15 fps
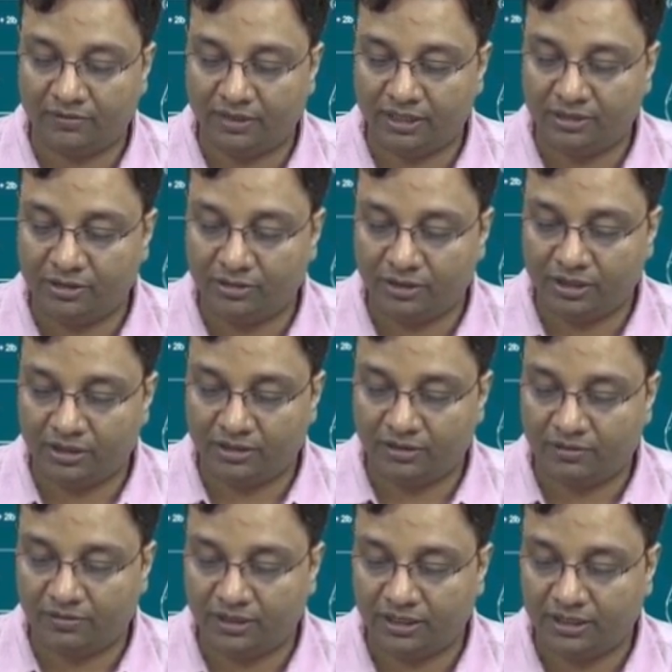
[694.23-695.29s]
otherwise you can
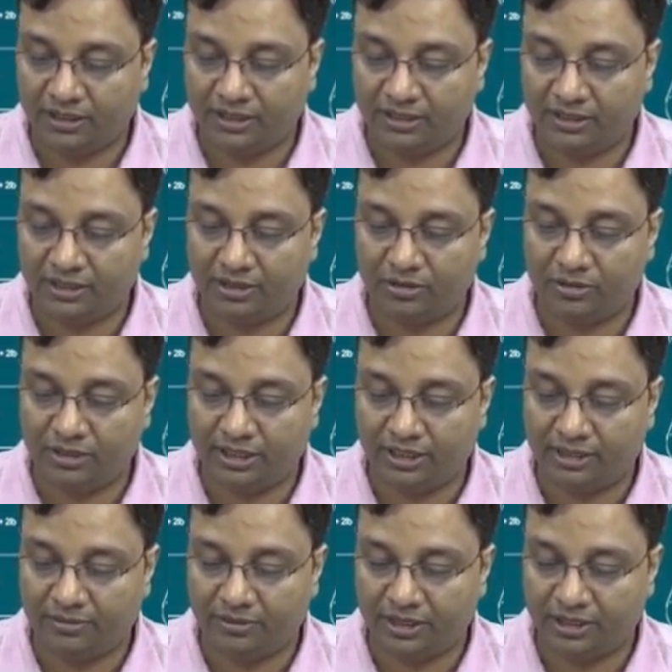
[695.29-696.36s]
convert this into
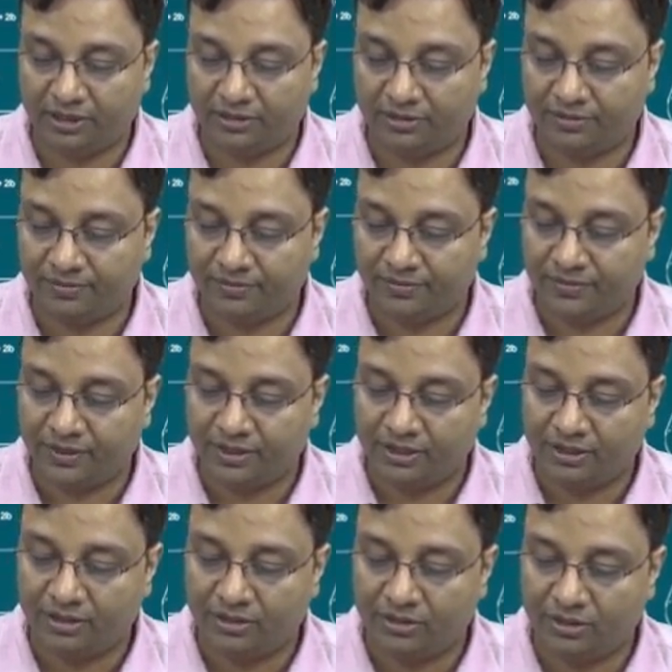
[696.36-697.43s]
centimeters.
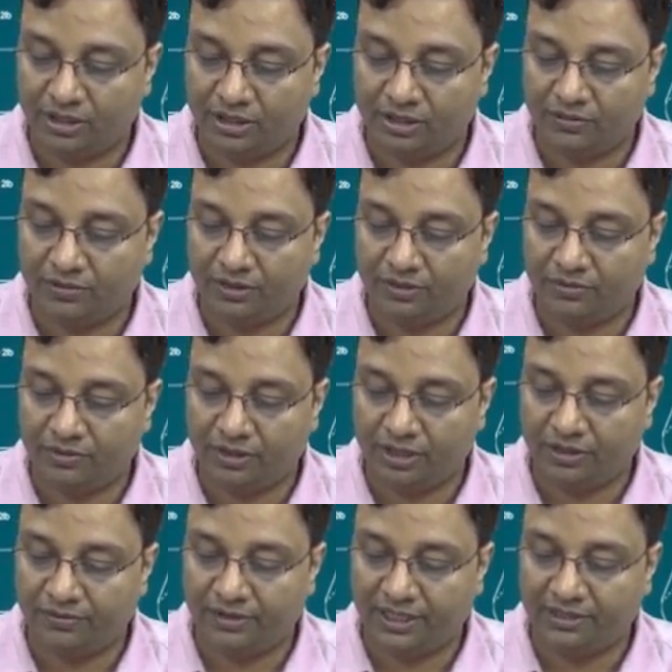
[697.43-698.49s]
So this is
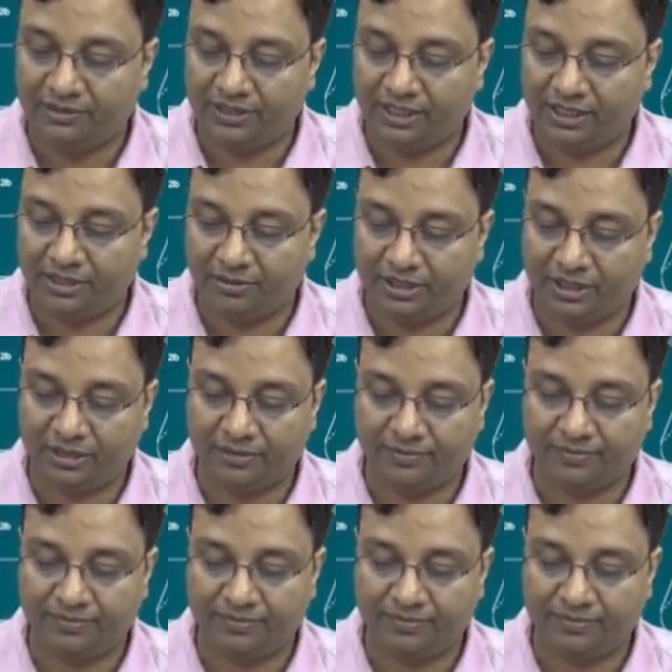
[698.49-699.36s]
145 centimeter,